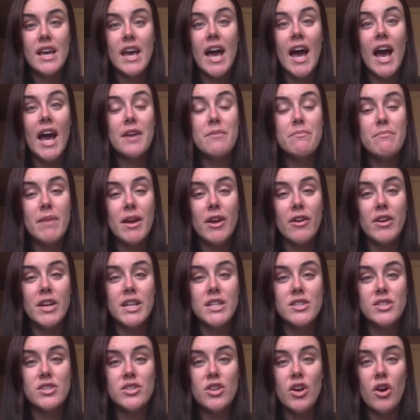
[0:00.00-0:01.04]
had
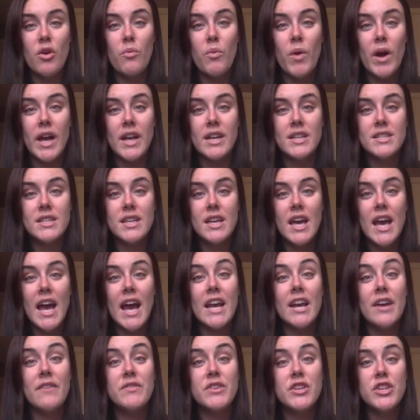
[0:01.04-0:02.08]
married Snow White
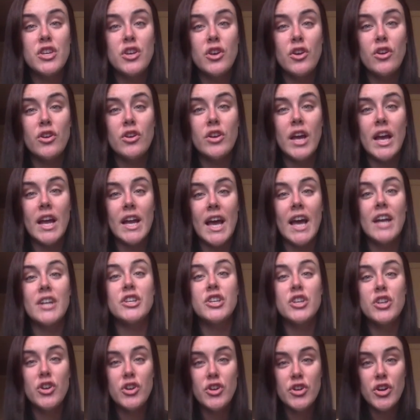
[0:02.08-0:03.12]
and had
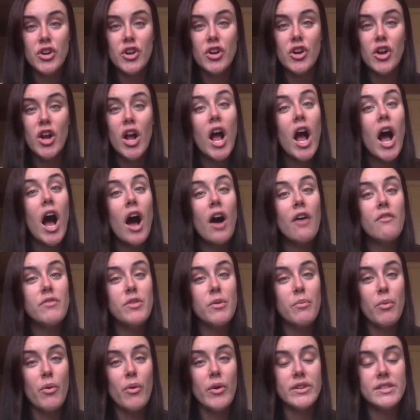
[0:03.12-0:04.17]
cured her of the
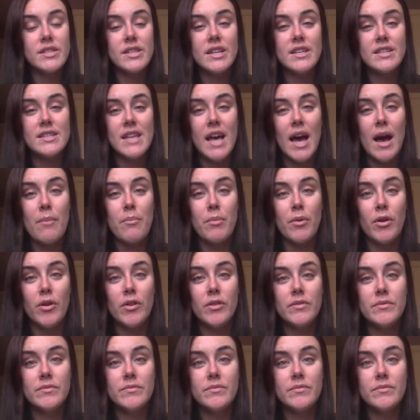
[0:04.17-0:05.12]
poisonous apple.